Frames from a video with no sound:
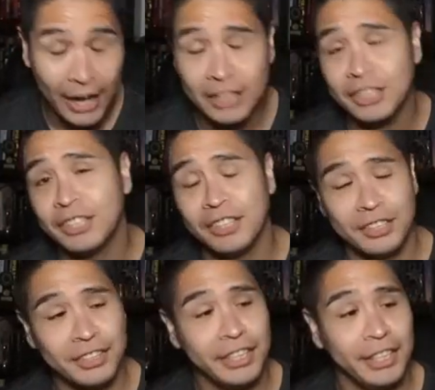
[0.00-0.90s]
actually
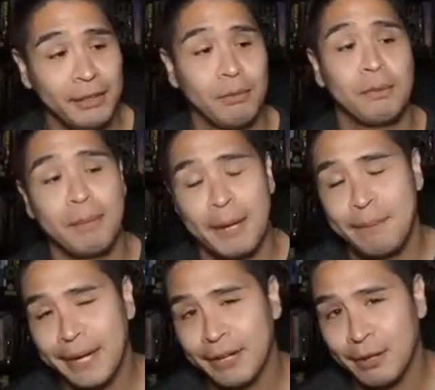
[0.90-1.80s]
succeeded with my
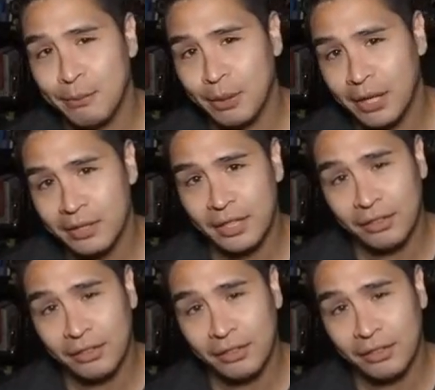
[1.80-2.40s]
paying crypto ads,